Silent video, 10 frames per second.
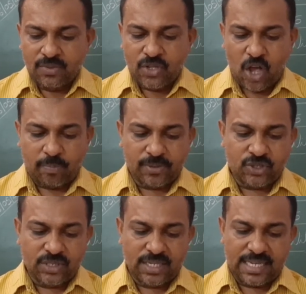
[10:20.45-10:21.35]
The
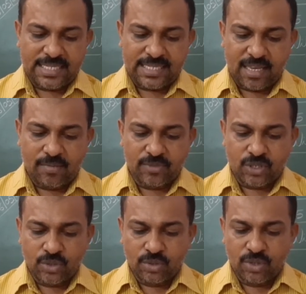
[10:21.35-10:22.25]
opportunity
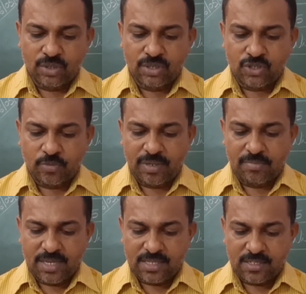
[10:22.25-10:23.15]
seemed too good to be
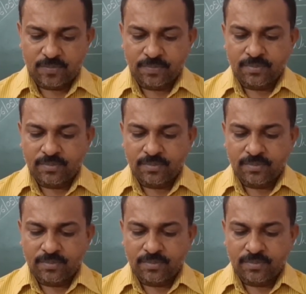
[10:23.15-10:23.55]
missed.